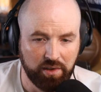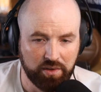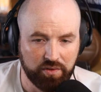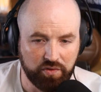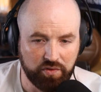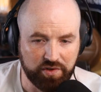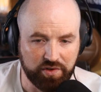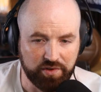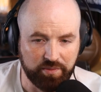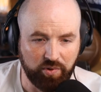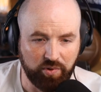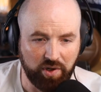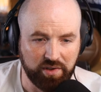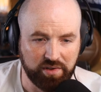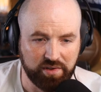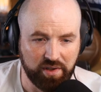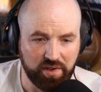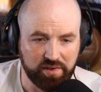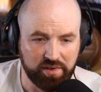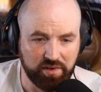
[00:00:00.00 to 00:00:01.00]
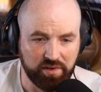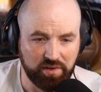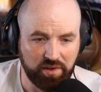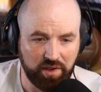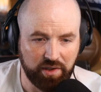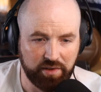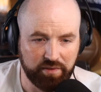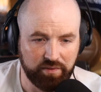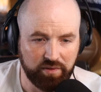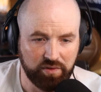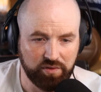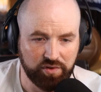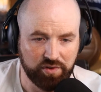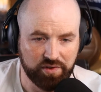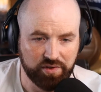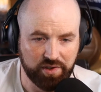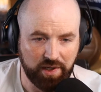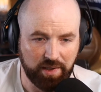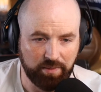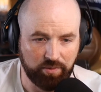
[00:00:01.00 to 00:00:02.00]
Trust in the process, and a lot of you should
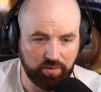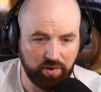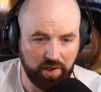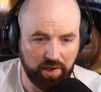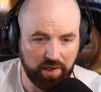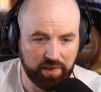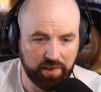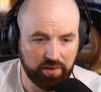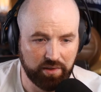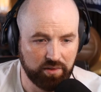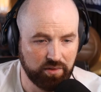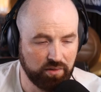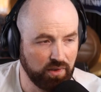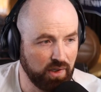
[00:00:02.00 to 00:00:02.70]
stop crying.